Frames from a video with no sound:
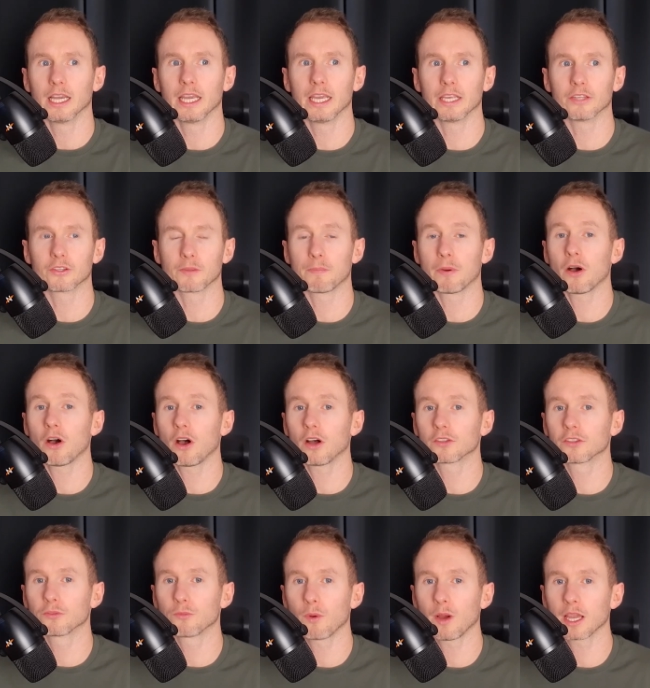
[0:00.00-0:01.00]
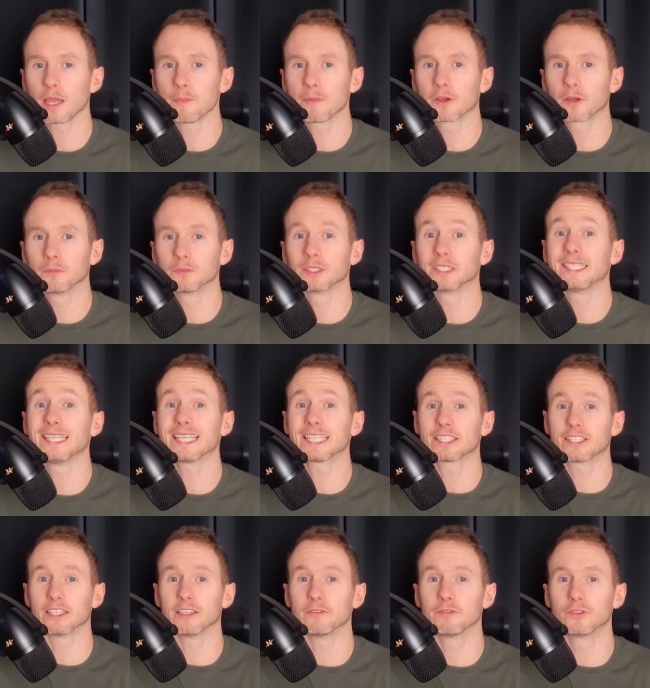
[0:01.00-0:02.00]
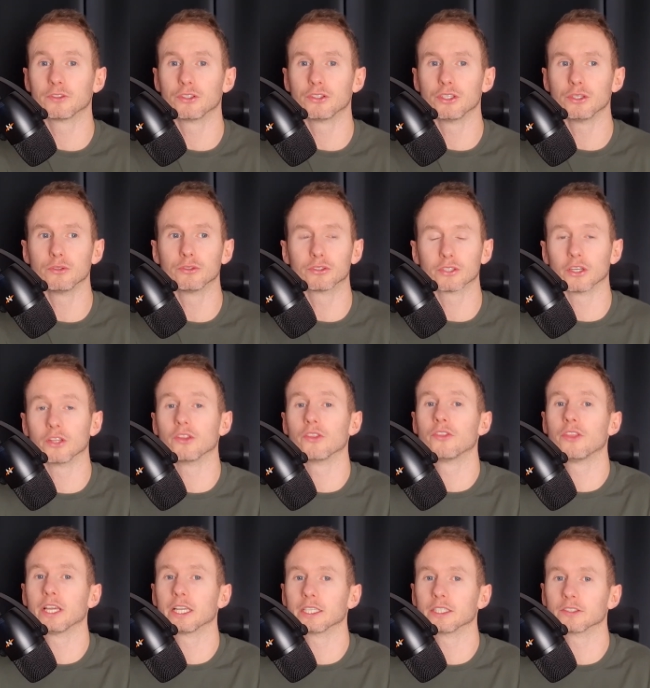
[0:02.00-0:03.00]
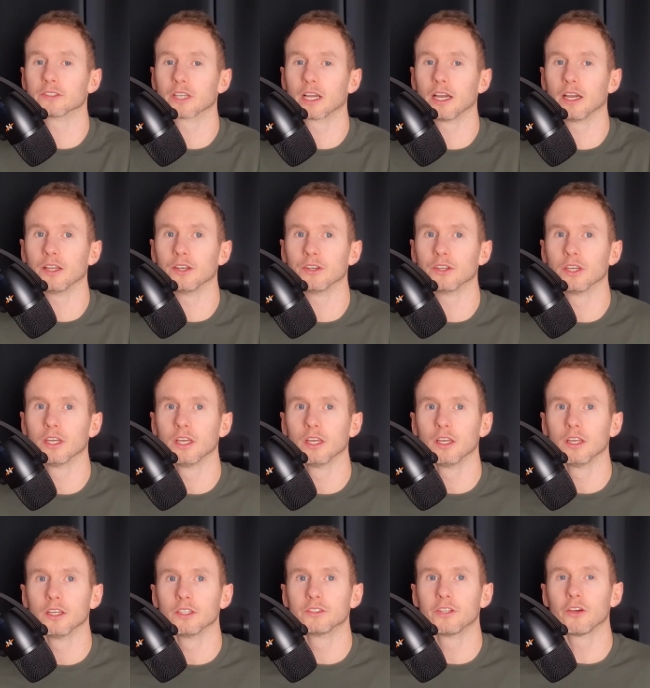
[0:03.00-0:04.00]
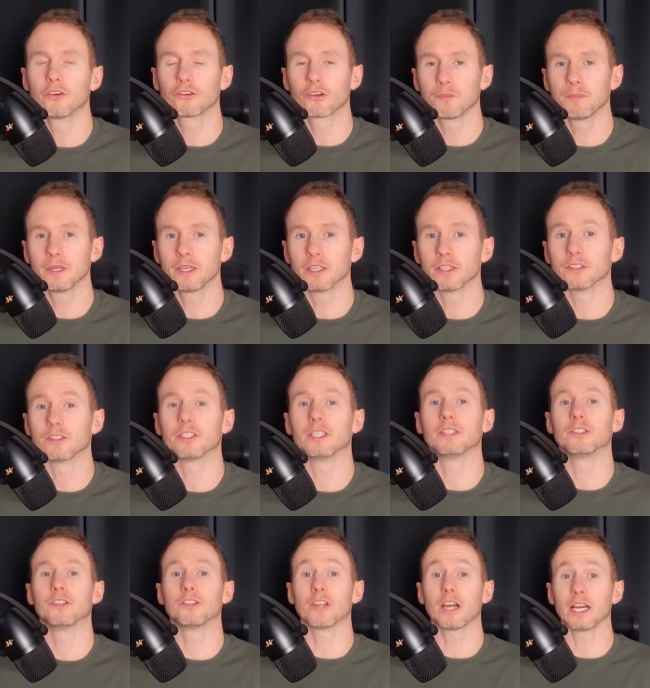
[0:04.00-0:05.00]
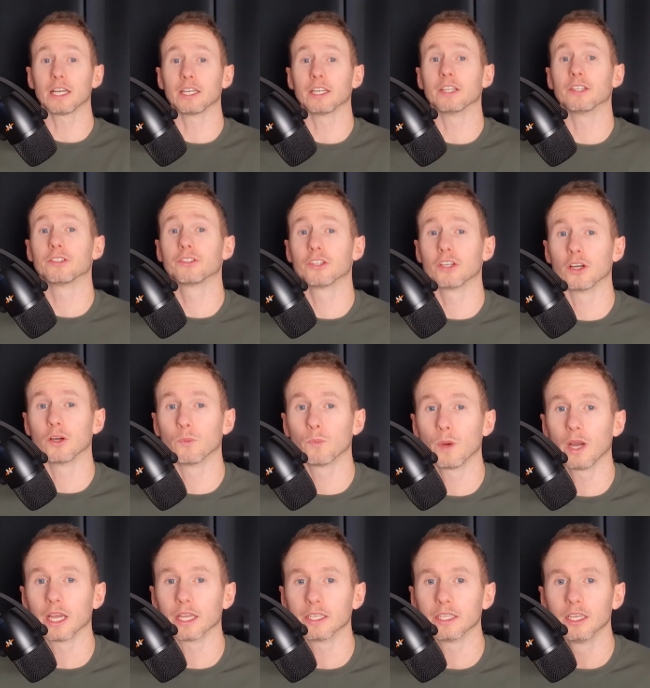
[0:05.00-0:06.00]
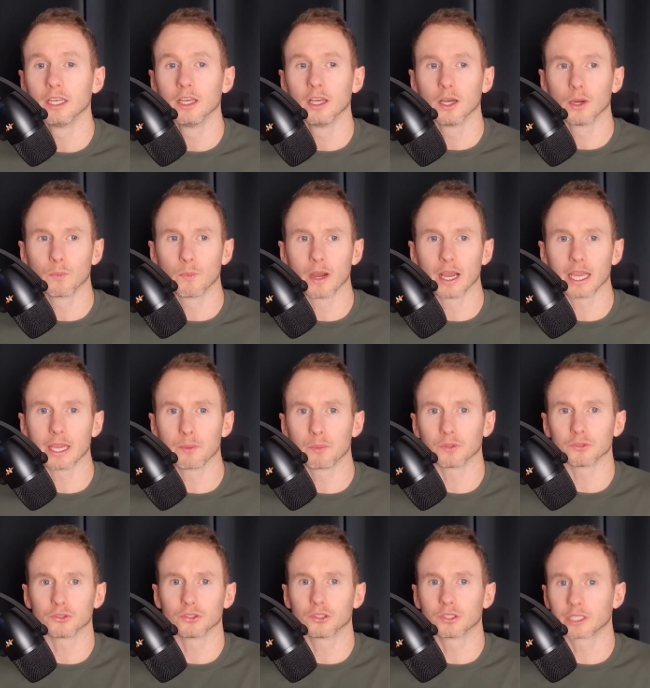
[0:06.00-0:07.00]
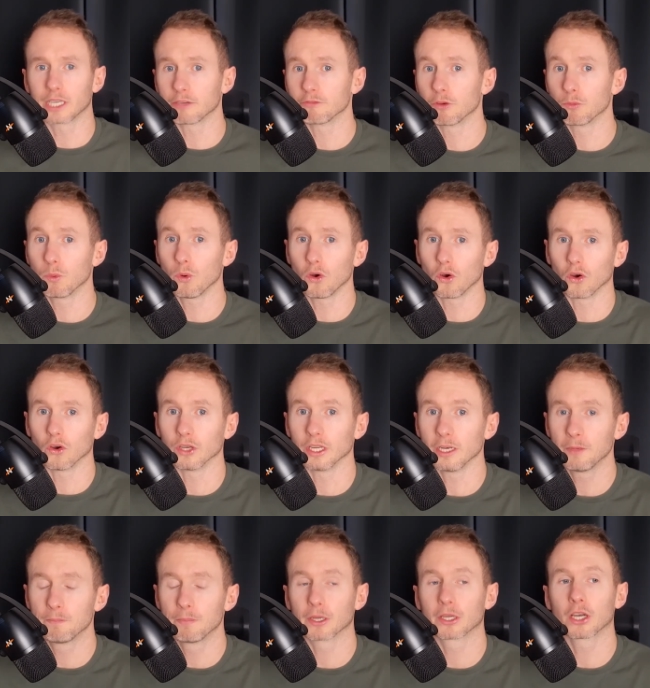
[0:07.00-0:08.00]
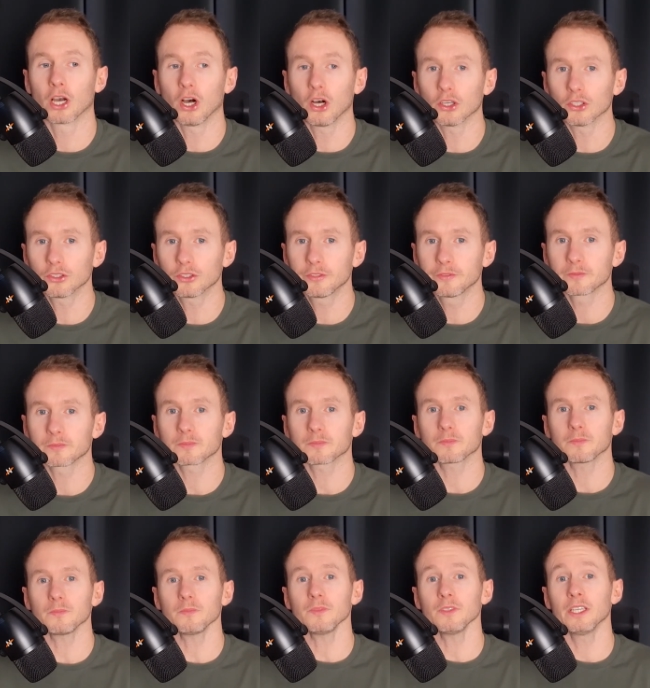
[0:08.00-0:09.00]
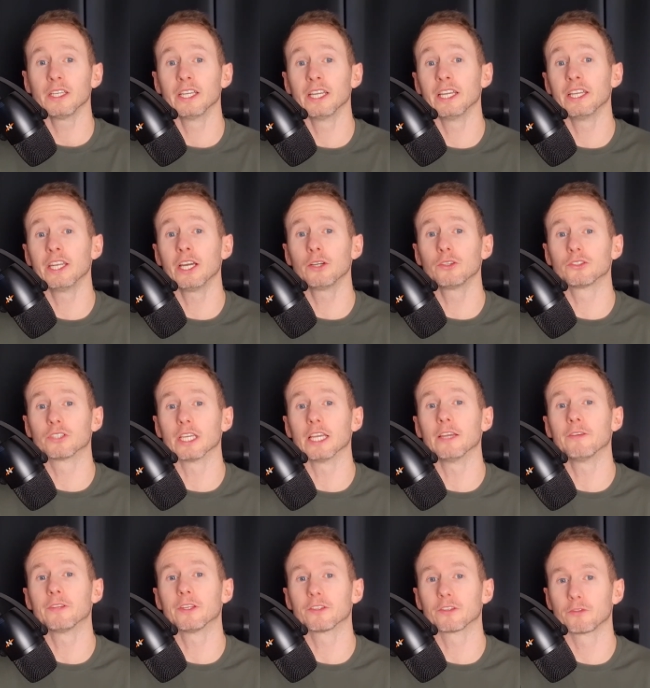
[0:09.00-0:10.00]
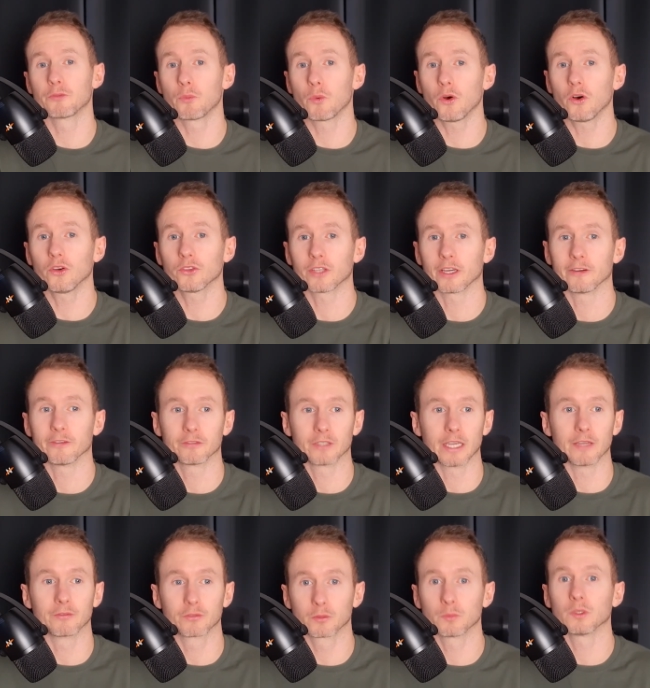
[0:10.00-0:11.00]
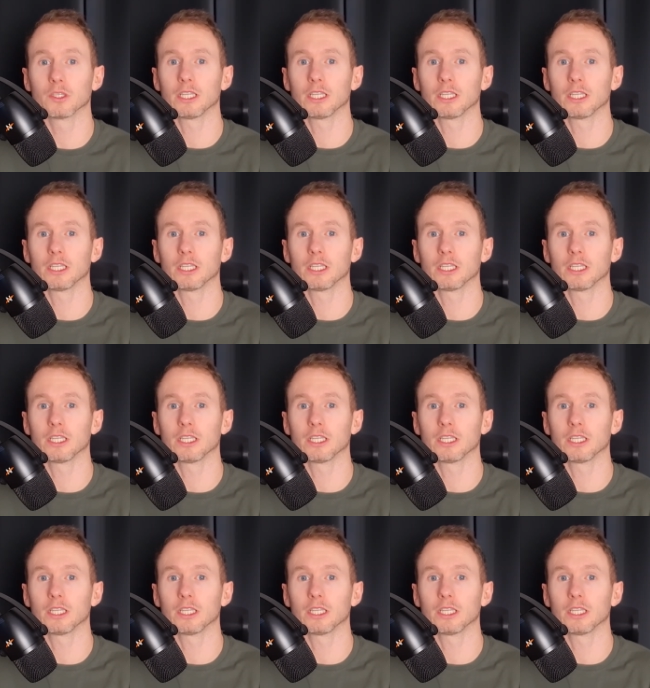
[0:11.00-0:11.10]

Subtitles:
it's a part of why it becomes addictive to do certain things. And social media is designed in a certain way where it wants you to get rewarded, because it knows that if there's a reward though, if someone